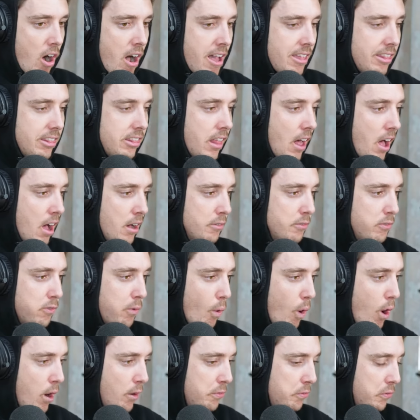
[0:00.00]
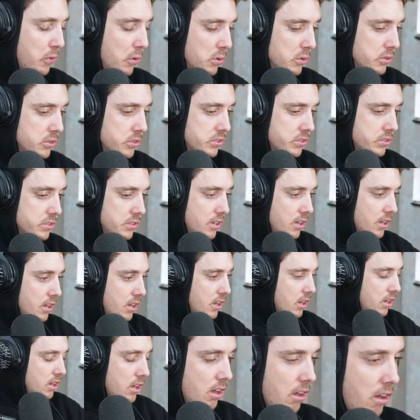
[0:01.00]
I love waffles.
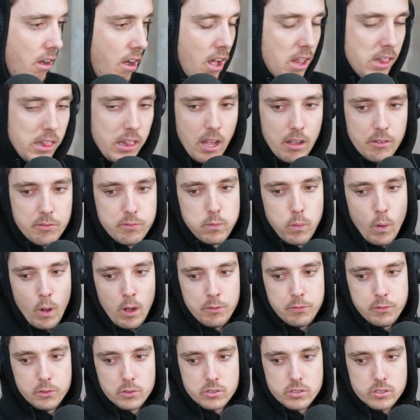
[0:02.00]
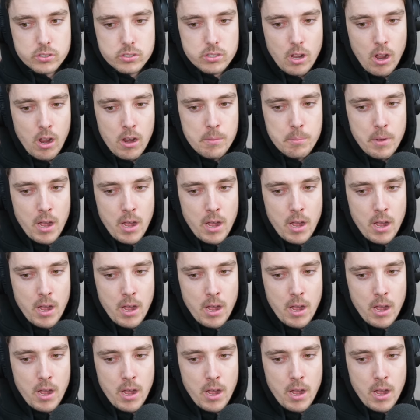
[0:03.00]
I love waffles so